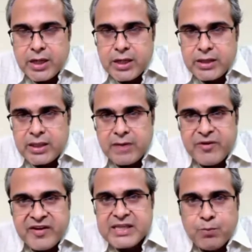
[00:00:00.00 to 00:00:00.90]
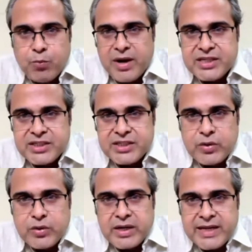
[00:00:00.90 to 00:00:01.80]
there are various points you
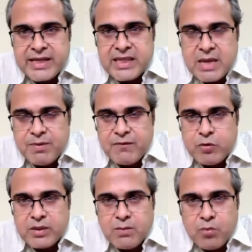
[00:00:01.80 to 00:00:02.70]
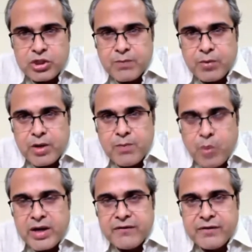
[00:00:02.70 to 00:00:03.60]
can take the AP view, but the most important
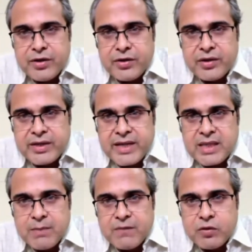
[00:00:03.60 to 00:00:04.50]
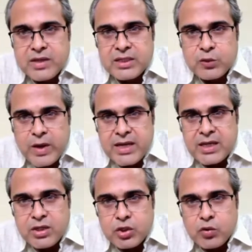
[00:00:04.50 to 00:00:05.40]
point we need to take the AP view is when
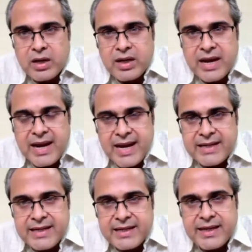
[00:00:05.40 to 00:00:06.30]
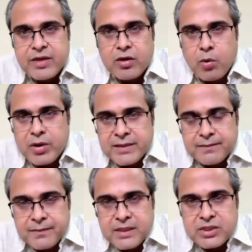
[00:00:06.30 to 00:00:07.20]
you are entering your body.
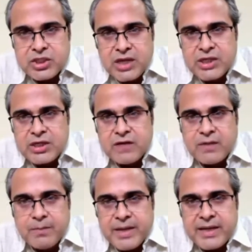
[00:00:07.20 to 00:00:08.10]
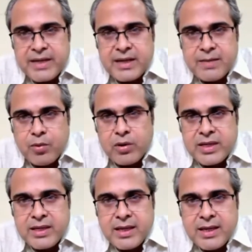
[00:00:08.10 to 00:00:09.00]
The junction of the pedicle and
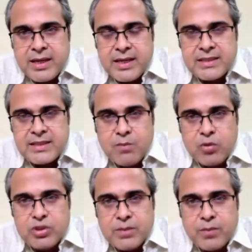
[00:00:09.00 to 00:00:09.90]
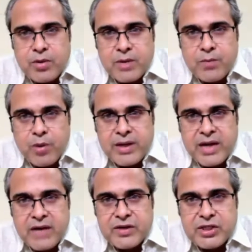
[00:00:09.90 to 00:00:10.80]
body is the most important
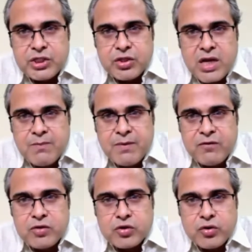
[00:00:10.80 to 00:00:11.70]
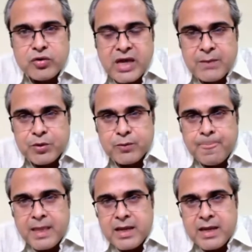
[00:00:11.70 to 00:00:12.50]
point at which your AP view is going to help you.